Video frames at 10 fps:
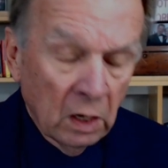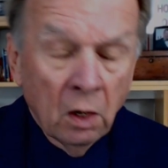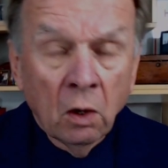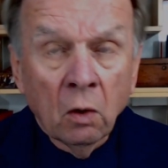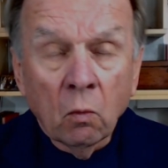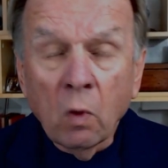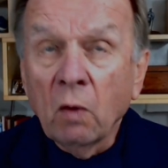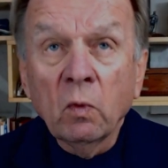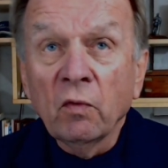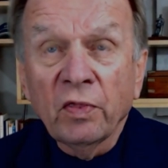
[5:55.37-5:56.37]
What
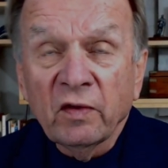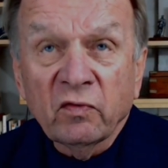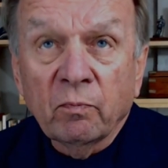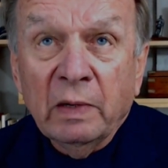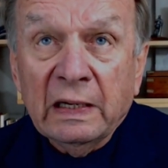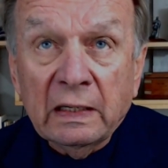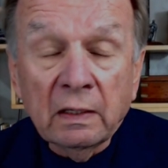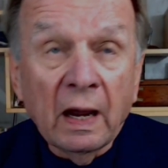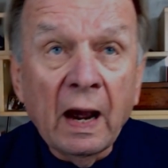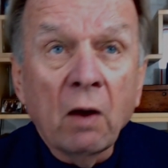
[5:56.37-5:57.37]
will this mean?
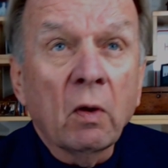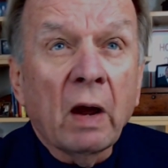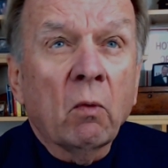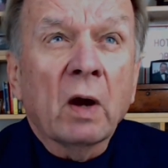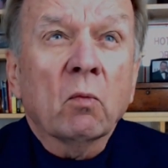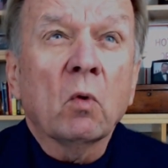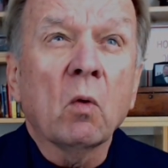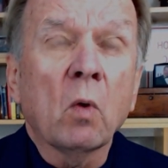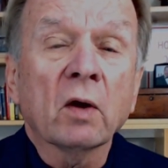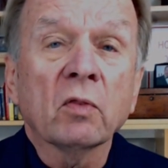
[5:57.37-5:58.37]
How, what, what
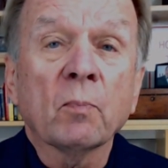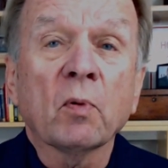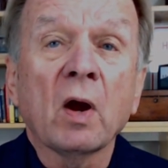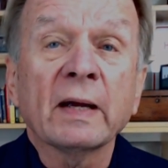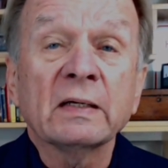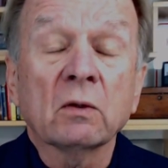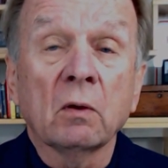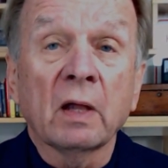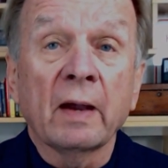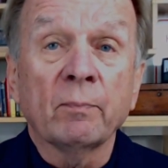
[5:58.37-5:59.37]
are the practical
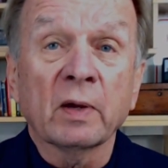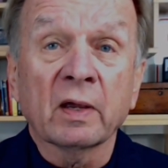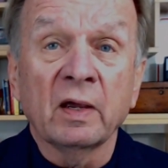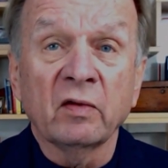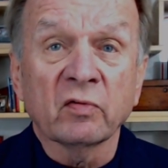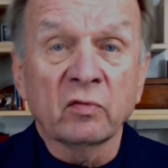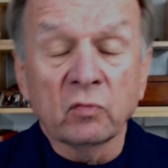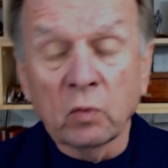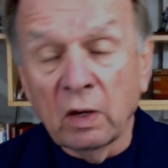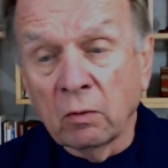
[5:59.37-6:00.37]
applications?
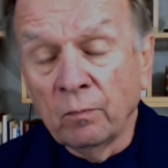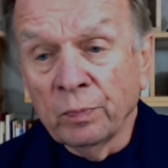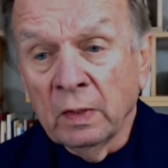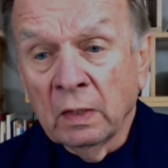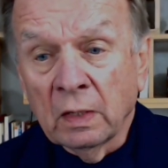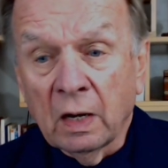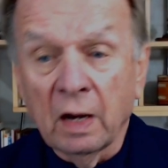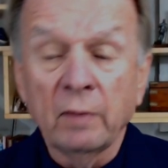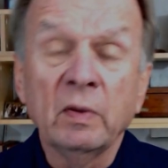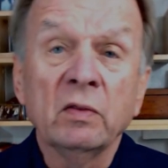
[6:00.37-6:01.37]
Well, I'm
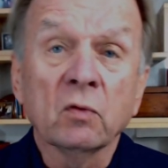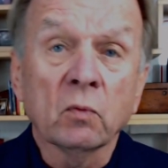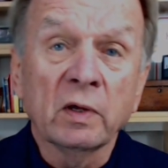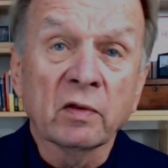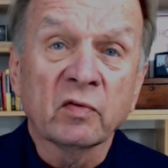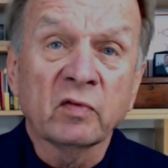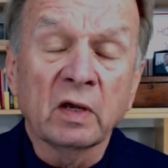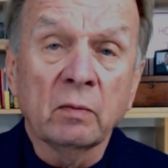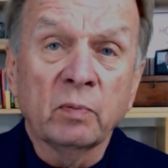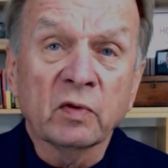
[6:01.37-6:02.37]
in the real estate
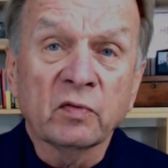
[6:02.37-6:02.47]
business,